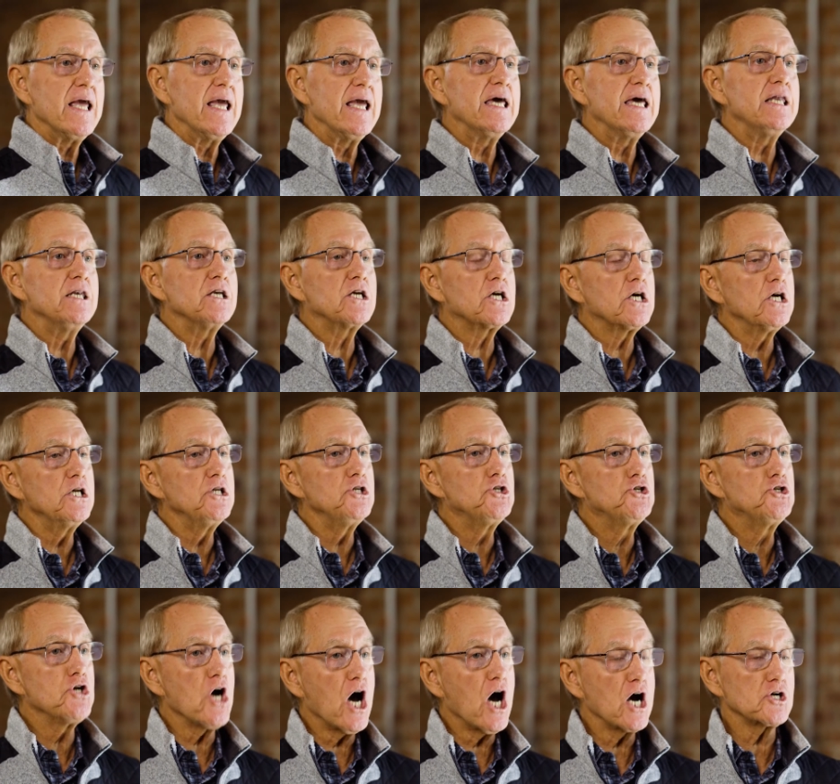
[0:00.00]
in
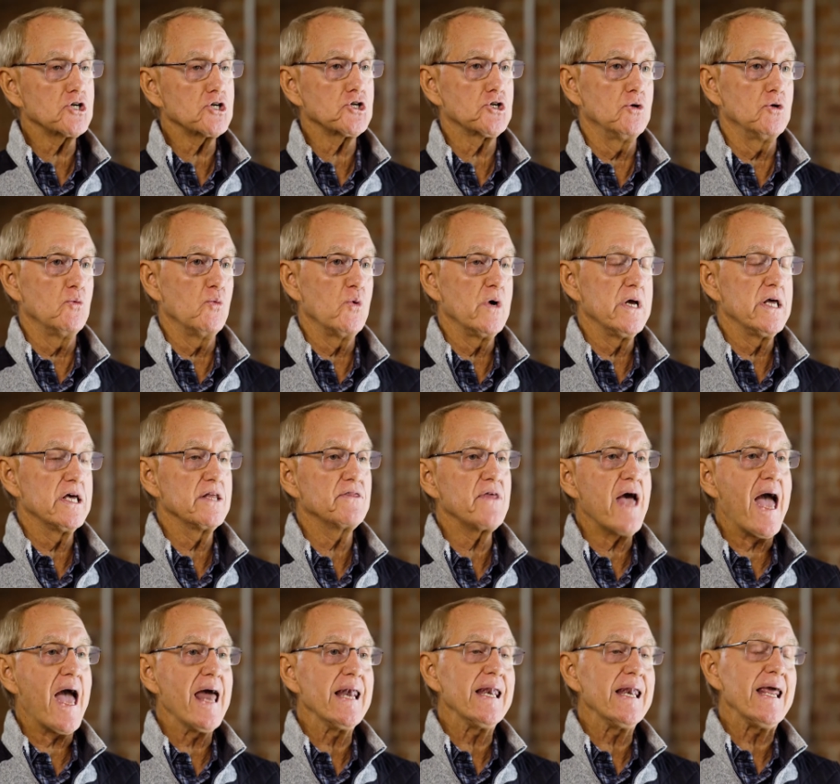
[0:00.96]
conjunction with
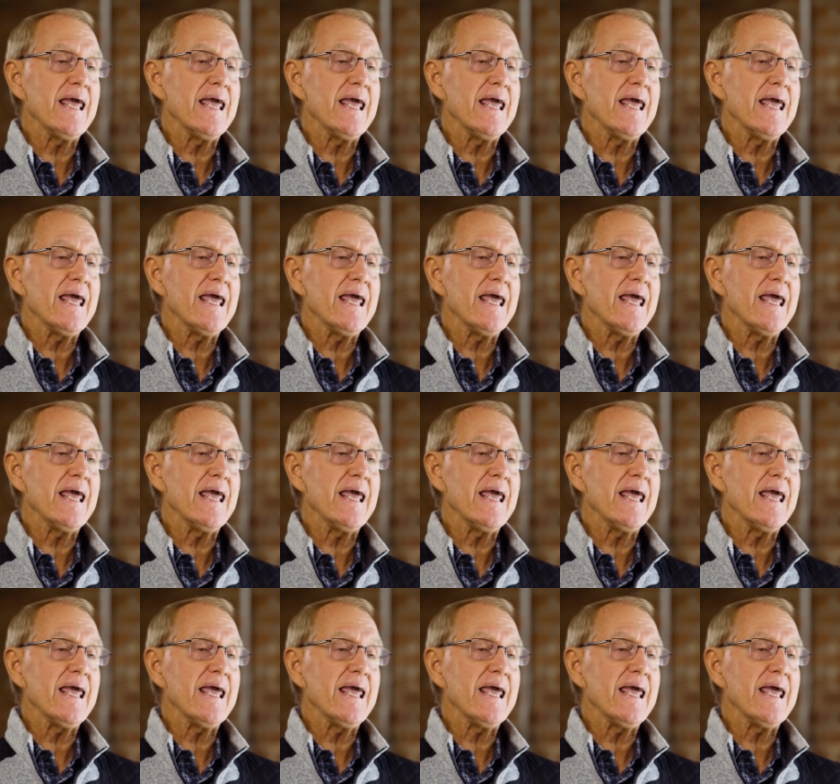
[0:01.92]
and